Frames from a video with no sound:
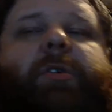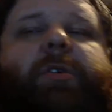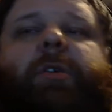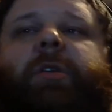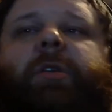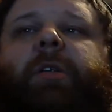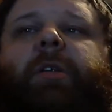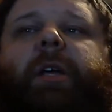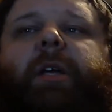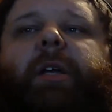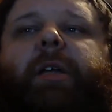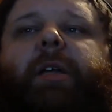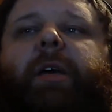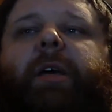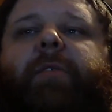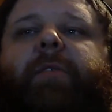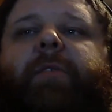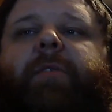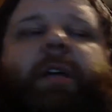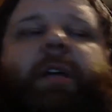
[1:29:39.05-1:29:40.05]
shouldn't like
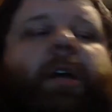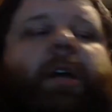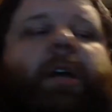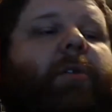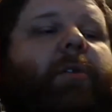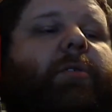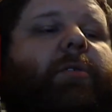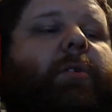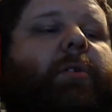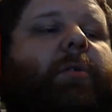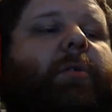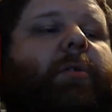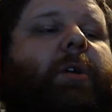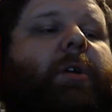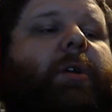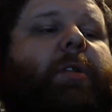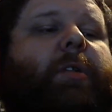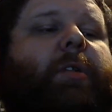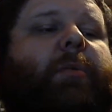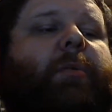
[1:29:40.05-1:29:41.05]
have any outro or
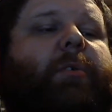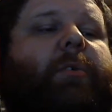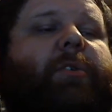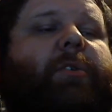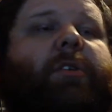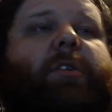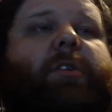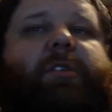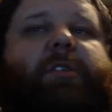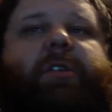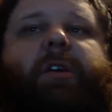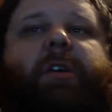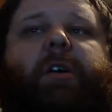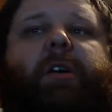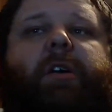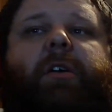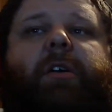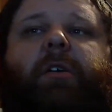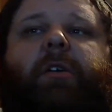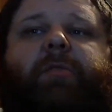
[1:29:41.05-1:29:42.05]
nothing. We should just
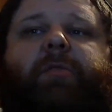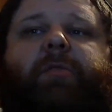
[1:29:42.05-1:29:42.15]
cut it off.